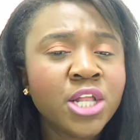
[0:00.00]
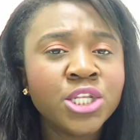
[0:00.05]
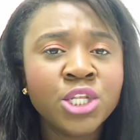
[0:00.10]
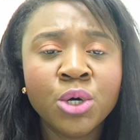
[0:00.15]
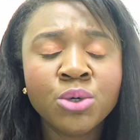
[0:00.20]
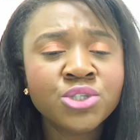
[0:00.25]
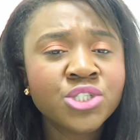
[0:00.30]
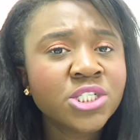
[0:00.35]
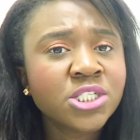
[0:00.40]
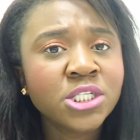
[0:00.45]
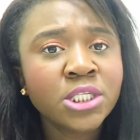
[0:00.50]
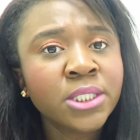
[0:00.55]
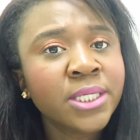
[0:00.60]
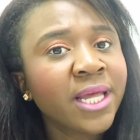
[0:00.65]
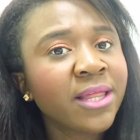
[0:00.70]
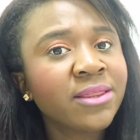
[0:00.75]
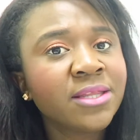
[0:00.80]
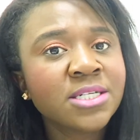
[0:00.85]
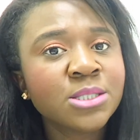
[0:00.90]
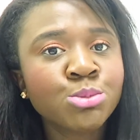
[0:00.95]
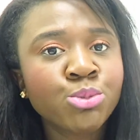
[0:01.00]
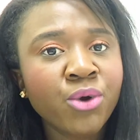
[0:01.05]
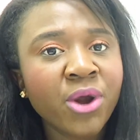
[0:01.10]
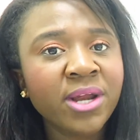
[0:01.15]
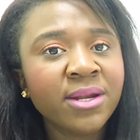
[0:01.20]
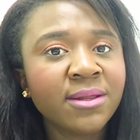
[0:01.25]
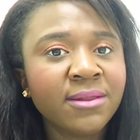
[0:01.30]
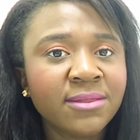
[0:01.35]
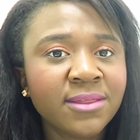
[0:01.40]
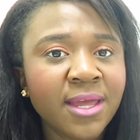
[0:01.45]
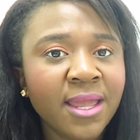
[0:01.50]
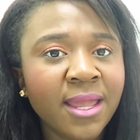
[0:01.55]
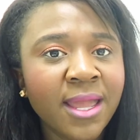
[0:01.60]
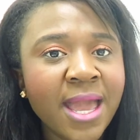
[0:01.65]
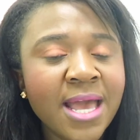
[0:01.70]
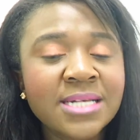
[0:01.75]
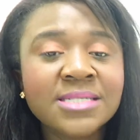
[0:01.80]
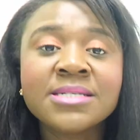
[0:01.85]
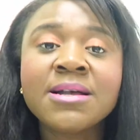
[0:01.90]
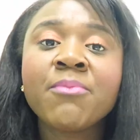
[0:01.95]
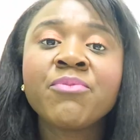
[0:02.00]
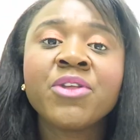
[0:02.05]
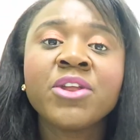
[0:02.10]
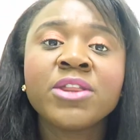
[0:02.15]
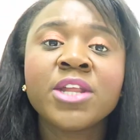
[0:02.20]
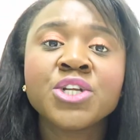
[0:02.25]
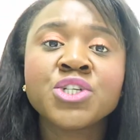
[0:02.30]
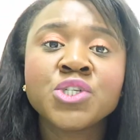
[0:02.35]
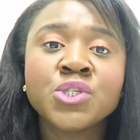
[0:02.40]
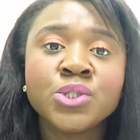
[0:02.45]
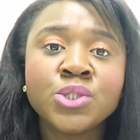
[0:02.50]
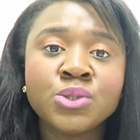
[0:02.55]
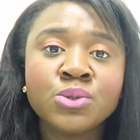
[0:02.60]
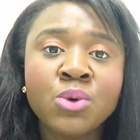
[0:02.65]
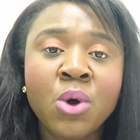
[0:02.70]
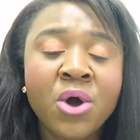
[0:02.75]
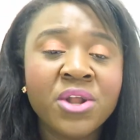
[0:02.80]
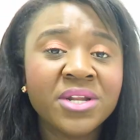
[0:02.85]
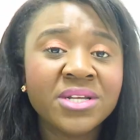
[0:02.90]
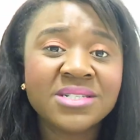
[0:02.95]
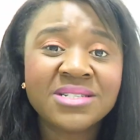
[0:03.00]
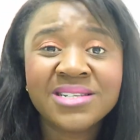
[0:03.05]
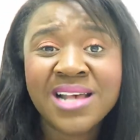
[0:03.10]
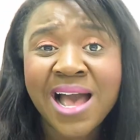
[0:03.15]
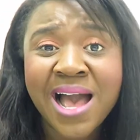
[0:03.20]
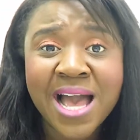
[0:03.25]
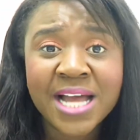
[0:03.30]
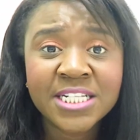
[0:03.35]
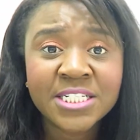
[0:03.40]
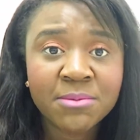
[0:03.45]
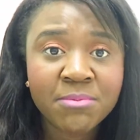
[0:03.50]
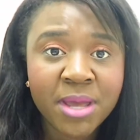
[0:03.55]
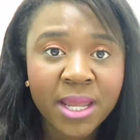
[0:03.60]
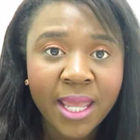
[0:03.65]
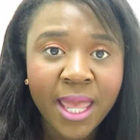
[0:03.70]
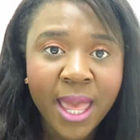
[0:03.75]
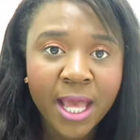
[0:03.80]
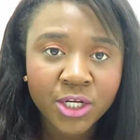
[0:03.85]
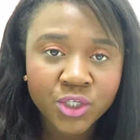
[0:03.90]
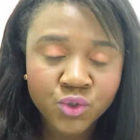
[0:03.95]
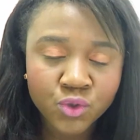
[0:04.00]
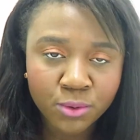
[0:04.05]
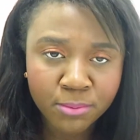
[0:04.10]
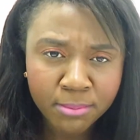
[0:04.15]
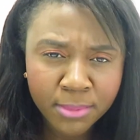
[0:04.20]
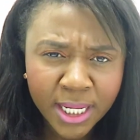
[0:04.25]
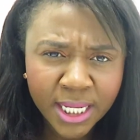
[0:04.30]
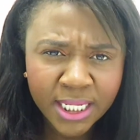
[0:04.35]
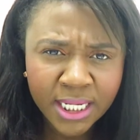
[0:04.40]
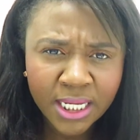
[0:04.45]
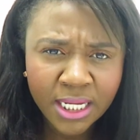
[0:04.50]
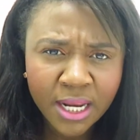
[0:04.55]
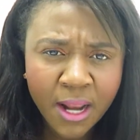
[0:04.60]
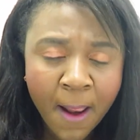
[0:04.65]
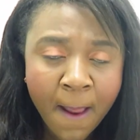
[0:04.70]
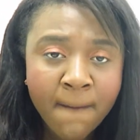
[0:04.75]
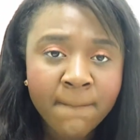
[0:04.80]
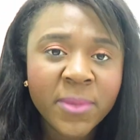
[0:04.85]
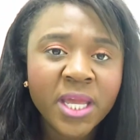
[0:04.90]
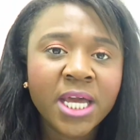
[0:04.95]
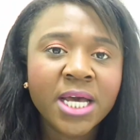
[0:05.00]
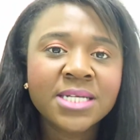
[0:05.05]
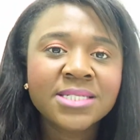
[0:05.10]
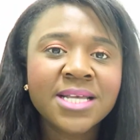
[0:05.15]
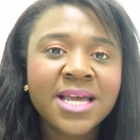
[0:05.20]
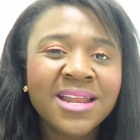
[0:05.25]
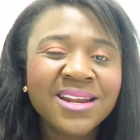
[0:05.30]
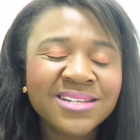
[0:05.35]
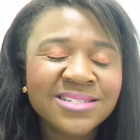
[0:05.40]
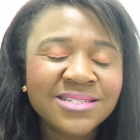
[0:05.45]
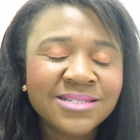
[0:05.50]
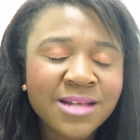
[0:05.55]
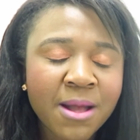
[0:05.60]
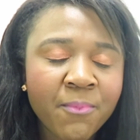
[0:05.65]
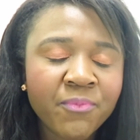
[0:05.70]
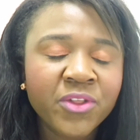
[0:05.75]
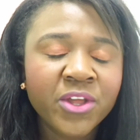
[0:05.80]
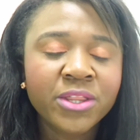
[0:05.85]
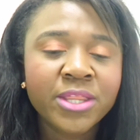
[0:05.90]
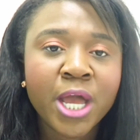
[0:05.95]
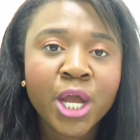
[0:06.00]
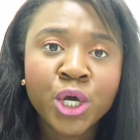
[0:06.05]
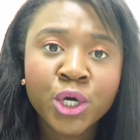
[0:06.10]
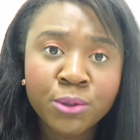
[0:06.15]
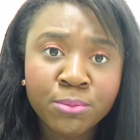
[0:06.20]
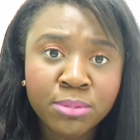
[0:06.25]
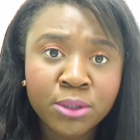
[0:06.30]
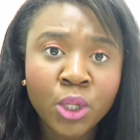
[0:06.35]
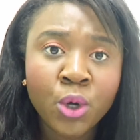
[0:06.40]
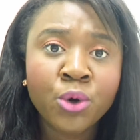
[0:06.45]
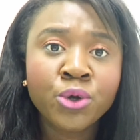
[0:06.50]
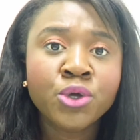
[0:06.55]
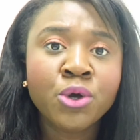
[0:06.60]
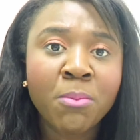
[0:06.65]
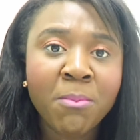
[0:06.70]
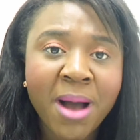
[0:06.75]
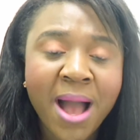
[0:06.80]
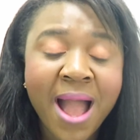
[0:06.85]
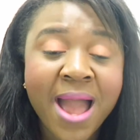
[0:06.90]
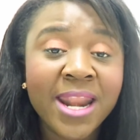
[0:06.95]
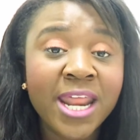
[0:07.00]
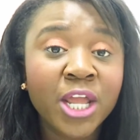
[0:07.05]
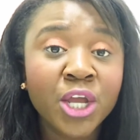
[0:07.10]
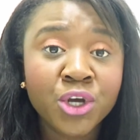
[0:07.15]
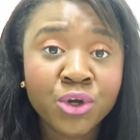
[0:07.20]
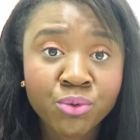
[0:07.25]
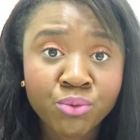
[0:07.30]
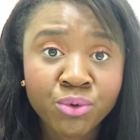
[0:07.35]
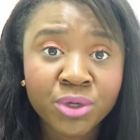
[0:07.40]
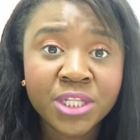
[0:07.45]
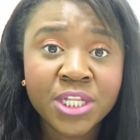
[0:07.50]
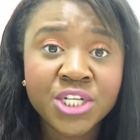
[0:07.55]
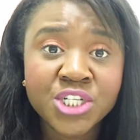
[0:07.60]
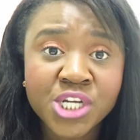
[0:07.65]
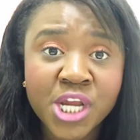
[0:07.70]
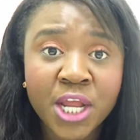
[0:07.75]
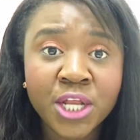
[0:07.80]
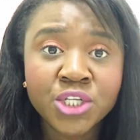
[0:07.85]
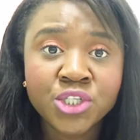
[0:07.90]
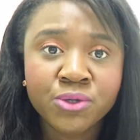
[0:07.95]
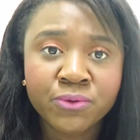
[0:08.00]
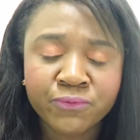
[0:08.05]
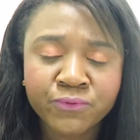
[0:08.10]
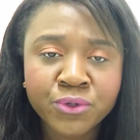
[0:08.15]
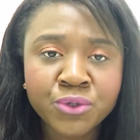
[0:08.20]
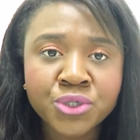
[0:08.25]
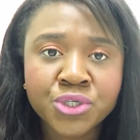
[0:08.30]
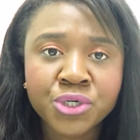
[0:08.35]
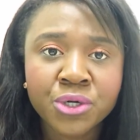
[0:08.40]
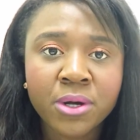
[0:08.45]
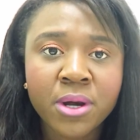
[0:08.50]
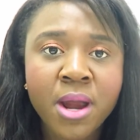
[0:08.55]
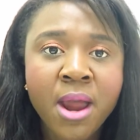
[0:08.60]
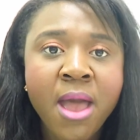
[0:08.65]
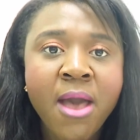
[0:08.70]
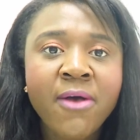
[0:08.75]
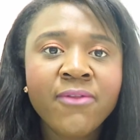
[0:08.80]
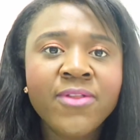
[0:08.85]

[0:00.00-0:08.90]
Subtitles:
Don't just look at this braiding thing as something that you do on the side to make extra money, because it is something that could blow your mind and could really change your future.